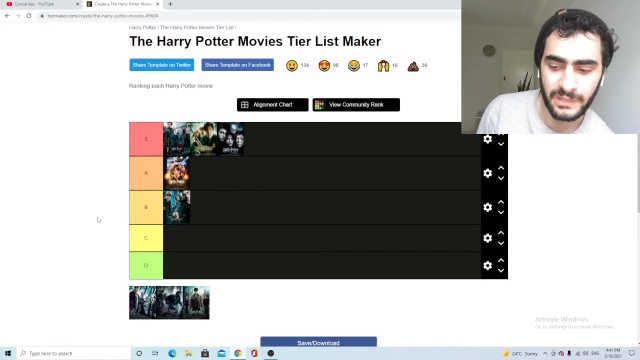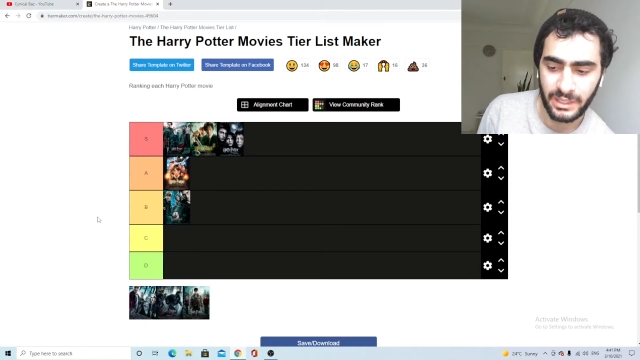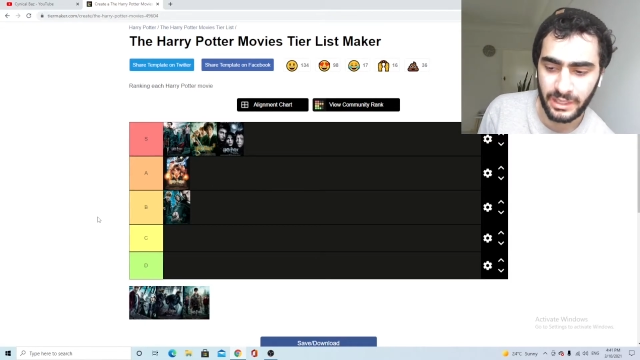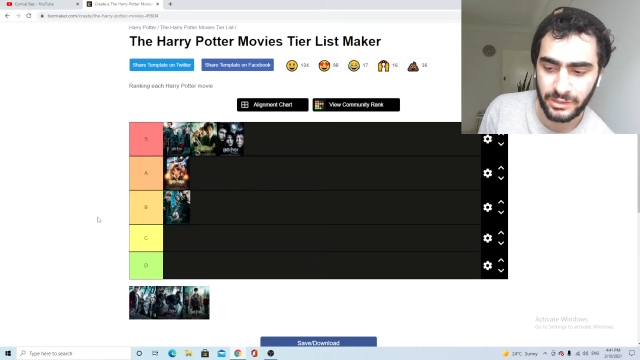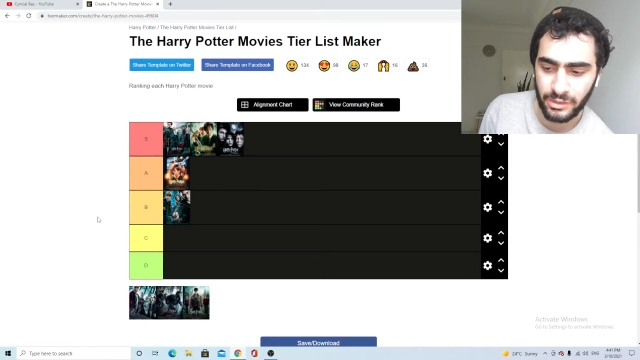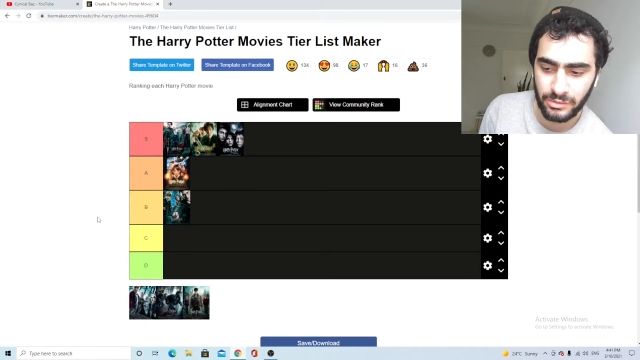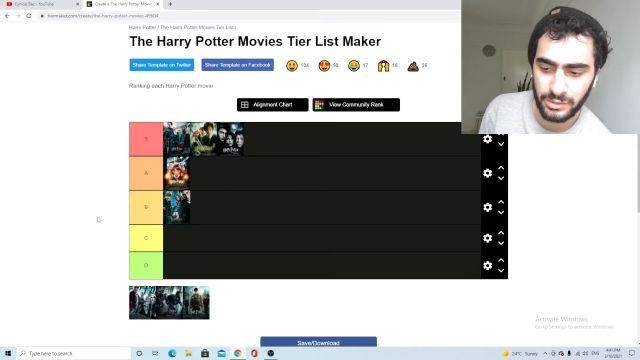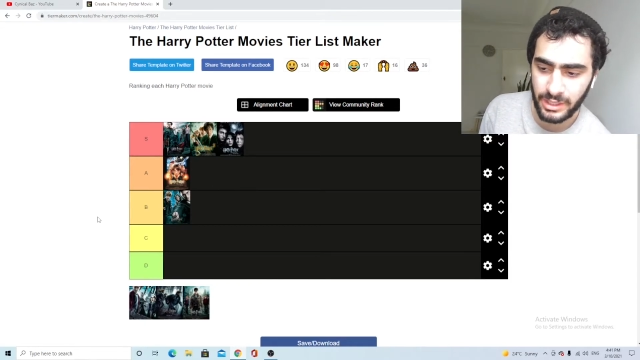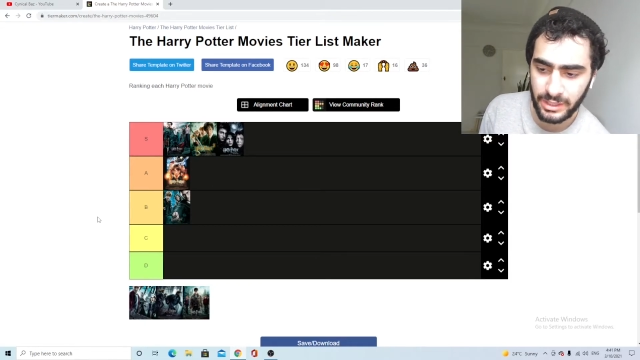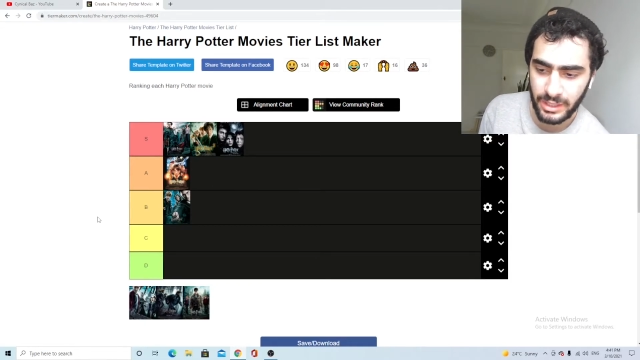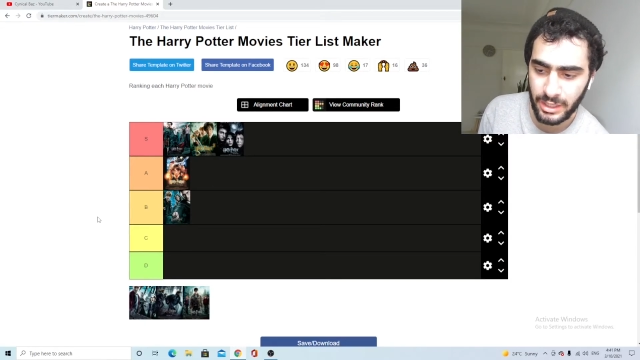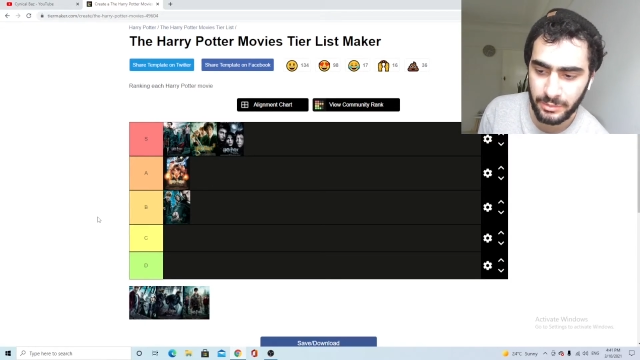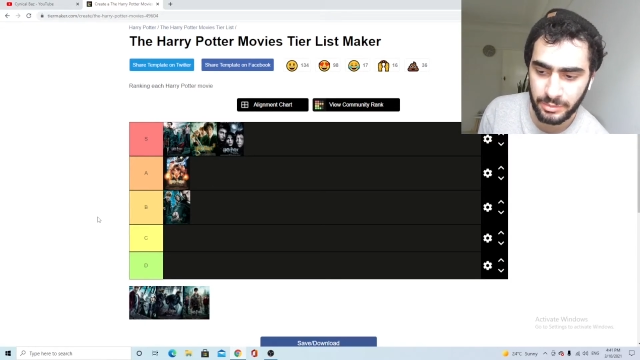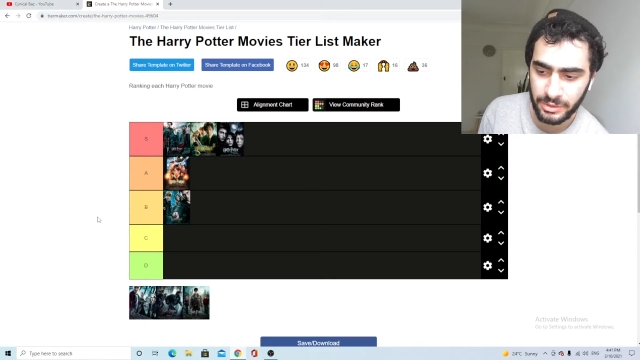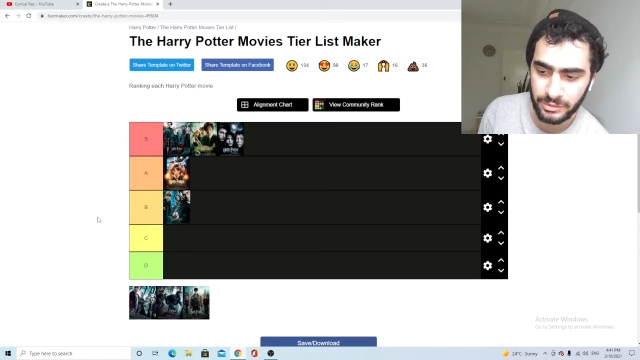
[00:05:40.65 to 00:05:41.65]
I don't like
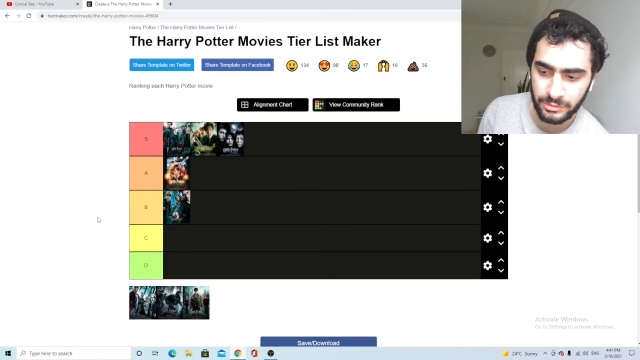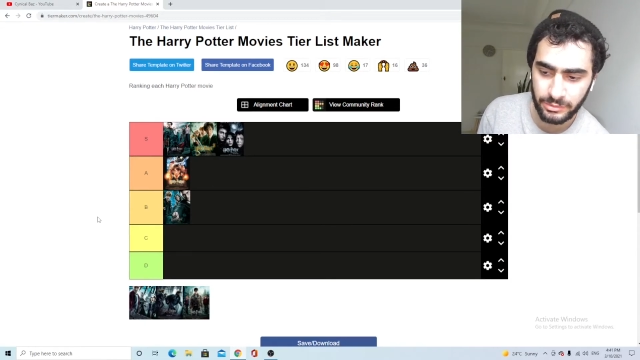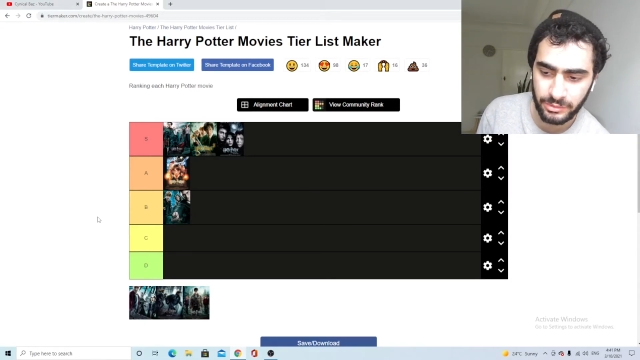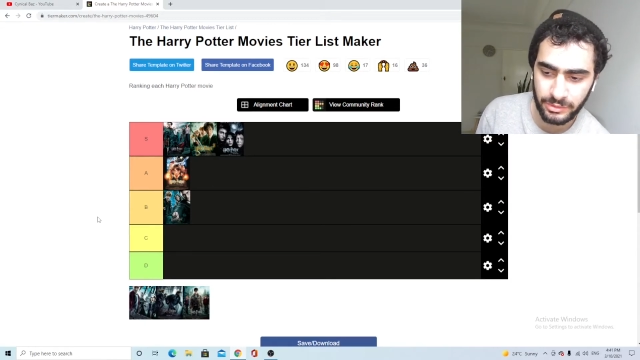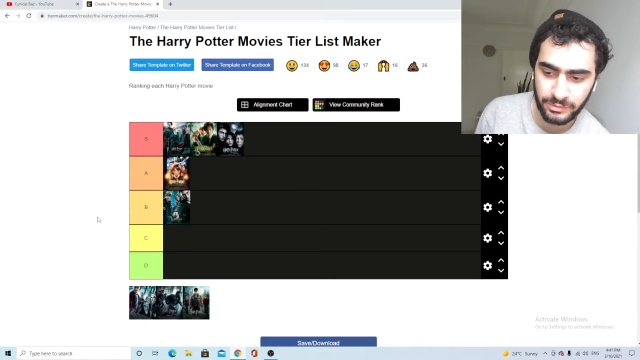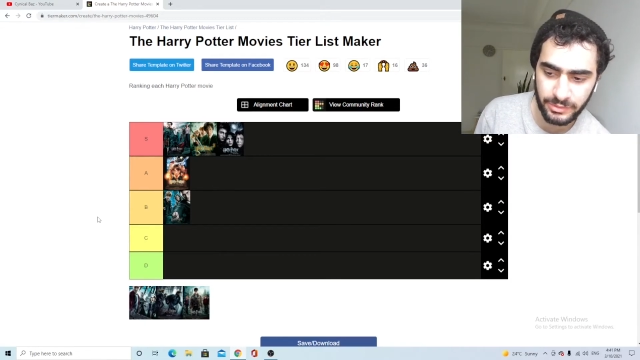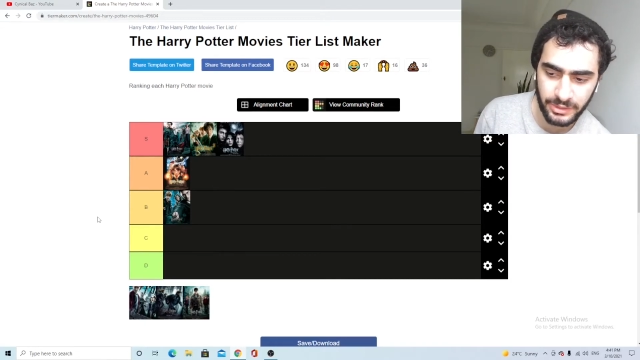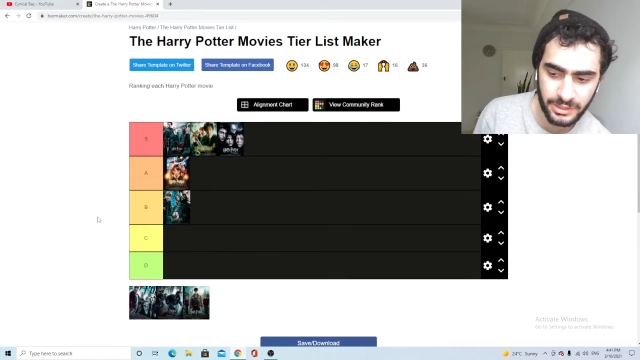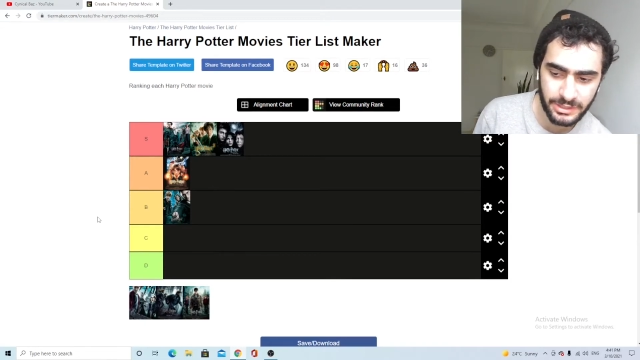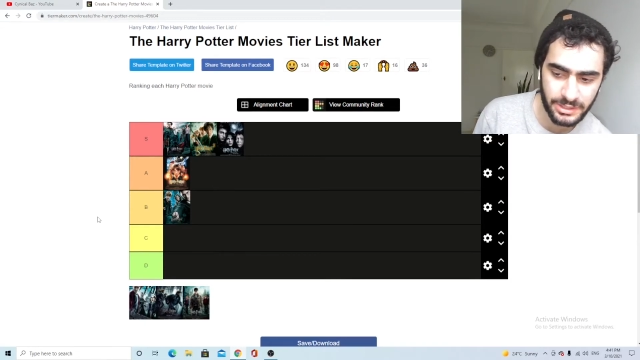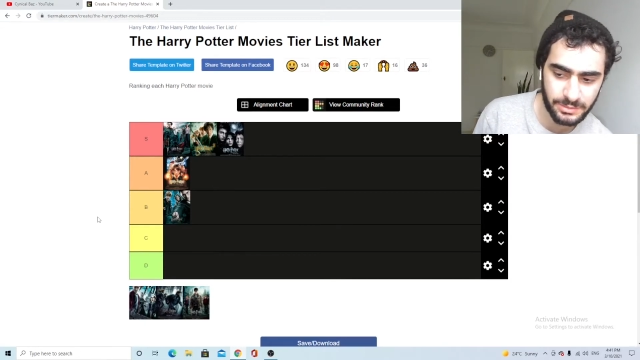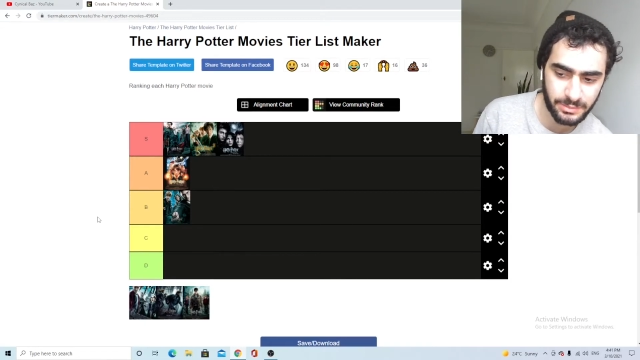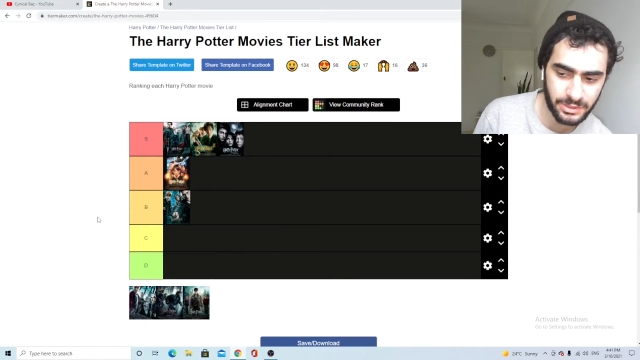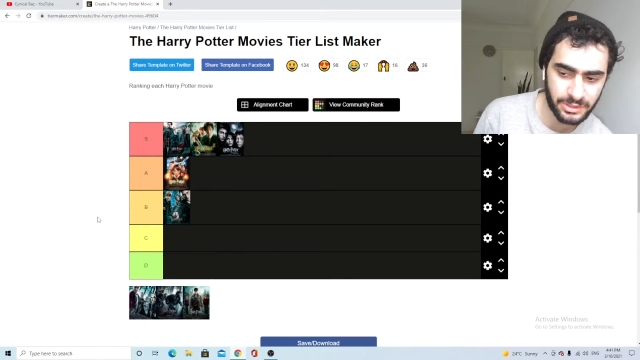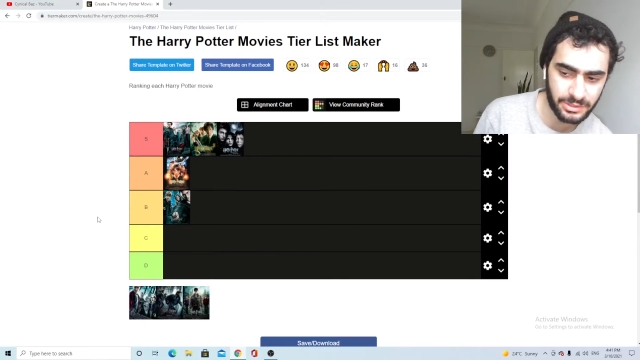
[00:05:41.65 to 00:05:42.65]
Harry Potter and the Order of Phoenix as
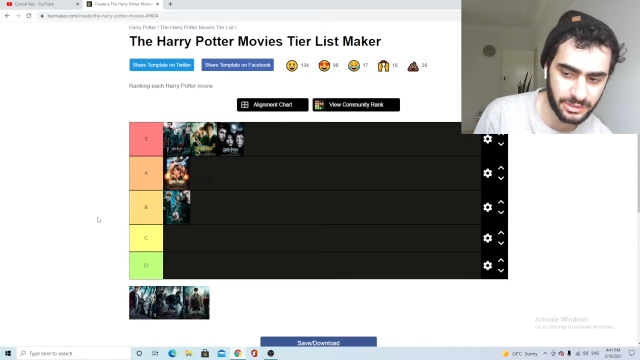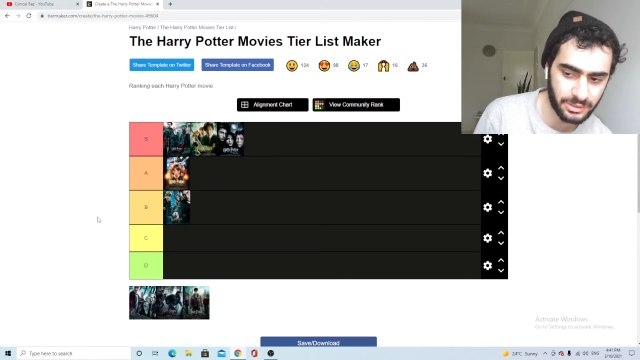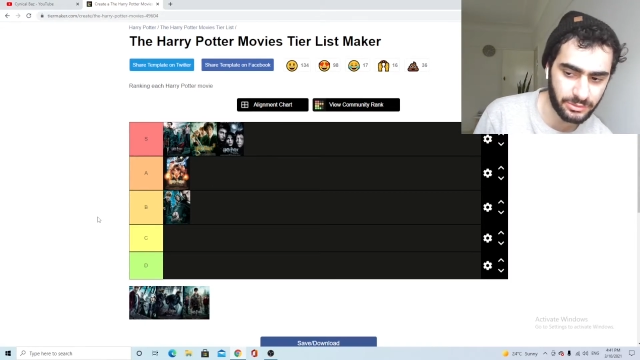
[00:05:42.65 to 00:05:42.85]
much as I